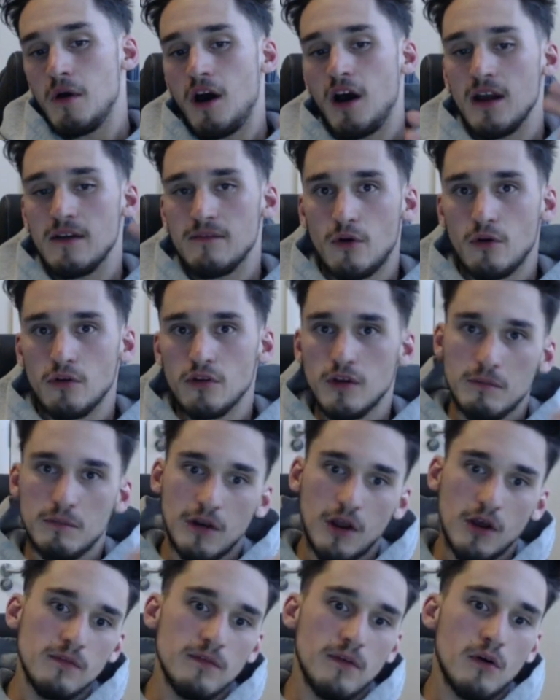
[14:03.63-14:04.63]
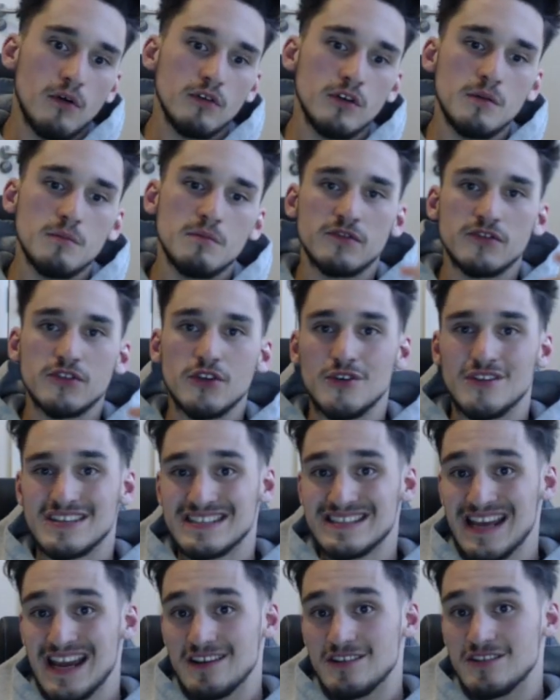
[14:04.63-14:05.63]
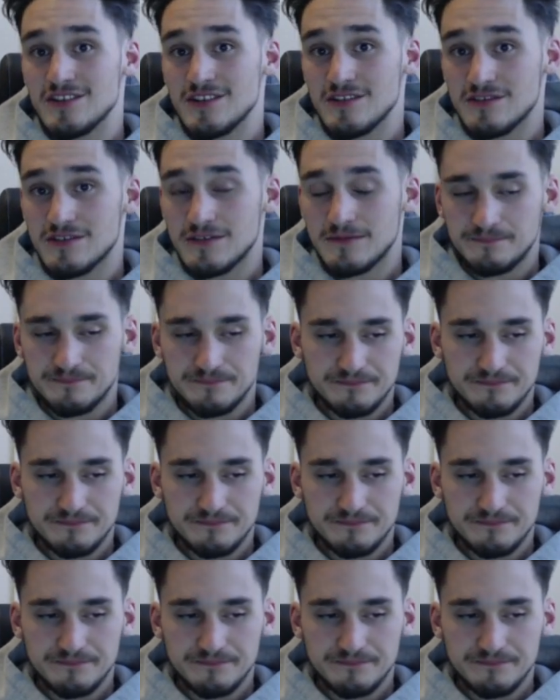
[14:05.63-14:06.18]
high volume, low volume, certain sectors